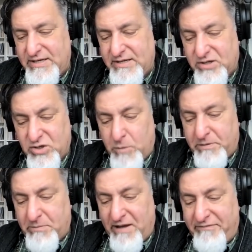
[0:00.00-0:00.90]
Could
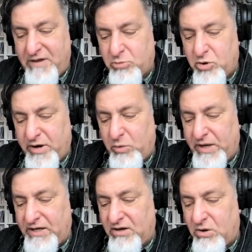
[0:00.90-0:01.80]
open my February
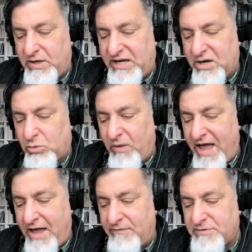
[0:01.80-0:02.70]
window and hear
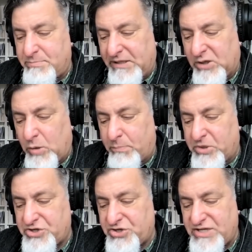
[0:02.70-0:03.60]
waves below
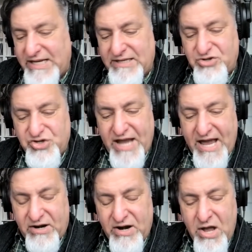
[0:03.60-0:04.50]
bush tit
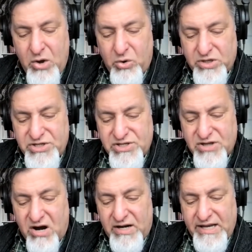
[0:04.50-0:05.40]
chatter, or
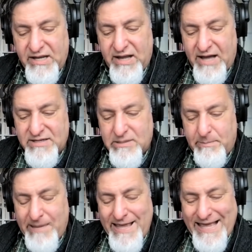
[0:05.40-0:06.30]
starling
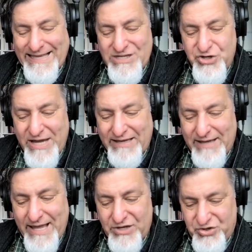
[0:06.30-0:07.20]
gossip and jet
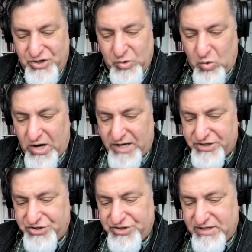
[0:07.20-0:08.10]
engine
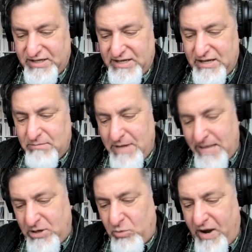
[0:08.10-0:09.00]
wash.
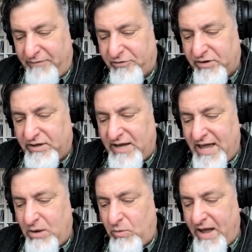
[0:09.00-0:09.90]
Maybe wait for a
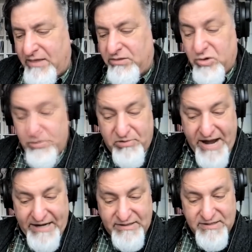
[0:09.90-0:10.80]
day when, through
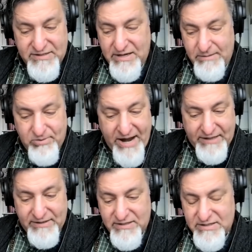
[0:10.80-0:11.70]
practice,
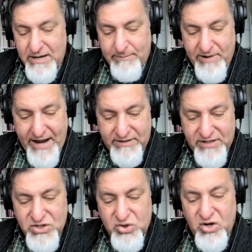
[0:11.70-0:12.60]

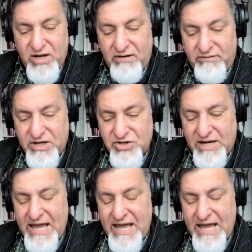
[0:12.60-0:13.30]
could envision